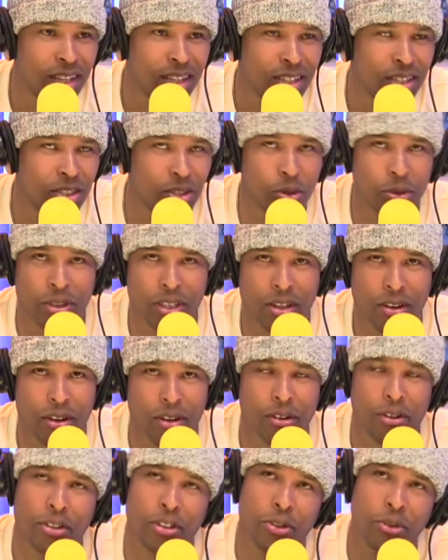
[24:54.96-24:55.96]
Chiwetel,
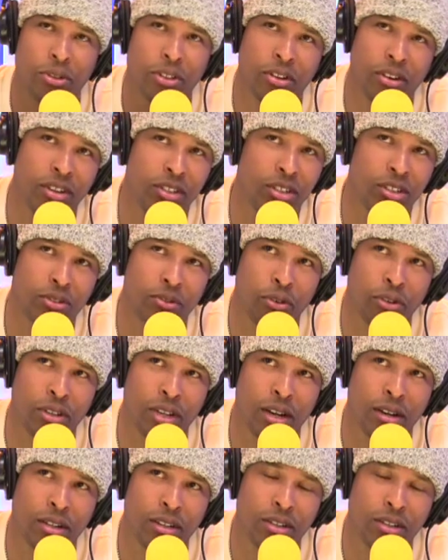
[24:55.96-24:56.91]
no, Chiwetel Ejiofor not.